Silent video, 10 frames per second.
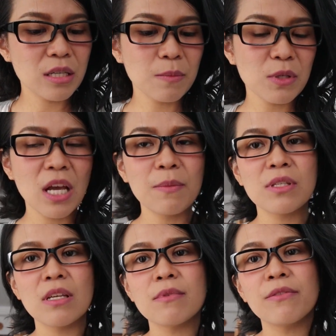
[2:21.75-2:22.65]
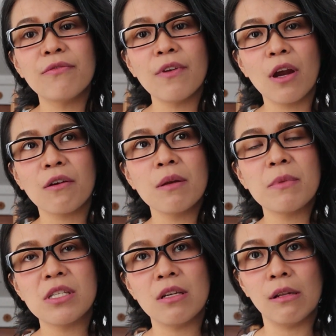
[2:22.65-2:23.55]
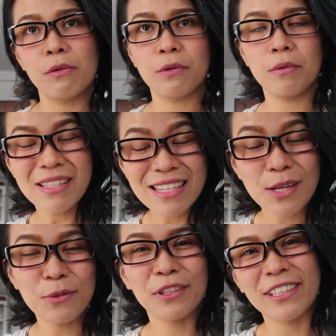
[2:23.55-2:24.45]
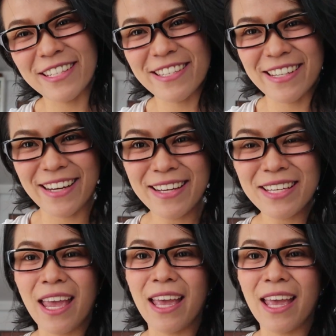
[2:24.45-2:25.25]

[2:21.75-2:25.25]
sometimes seems very materialistic,